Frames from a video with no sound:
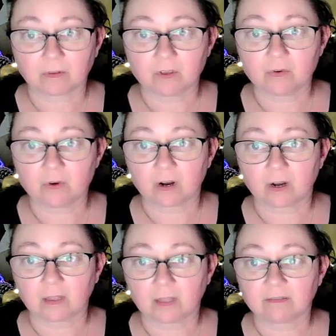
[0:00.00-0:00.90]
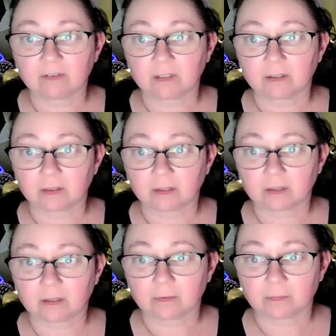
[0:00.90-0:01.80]
You are 11th.
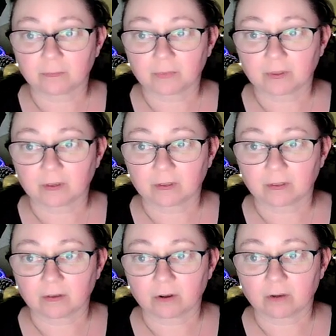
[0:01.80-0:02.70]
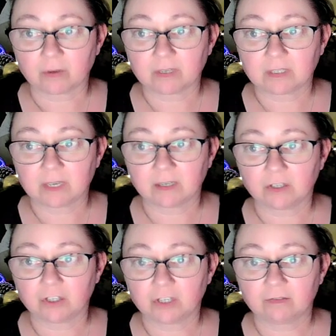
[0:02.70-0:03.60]
There are but
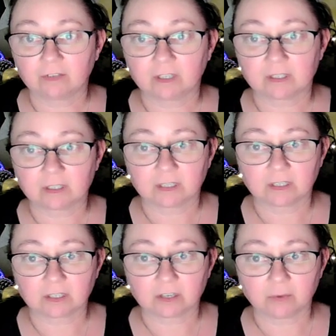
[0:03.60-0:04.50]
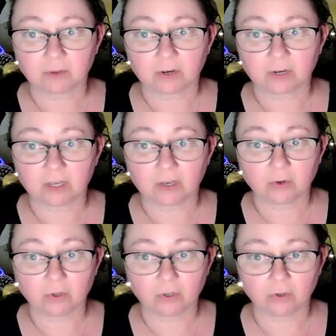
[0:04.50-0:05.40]
10 chieftains in this community
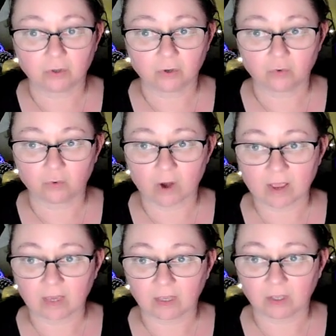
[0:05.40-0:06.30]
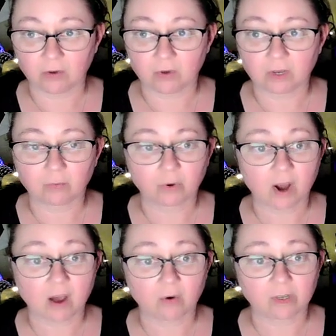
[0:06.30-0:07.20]
who rank you in
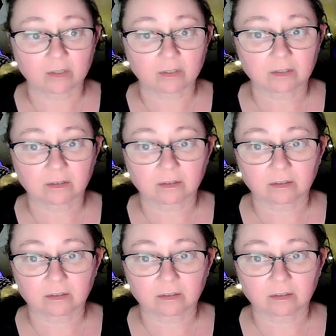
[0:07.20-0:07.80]
prowess.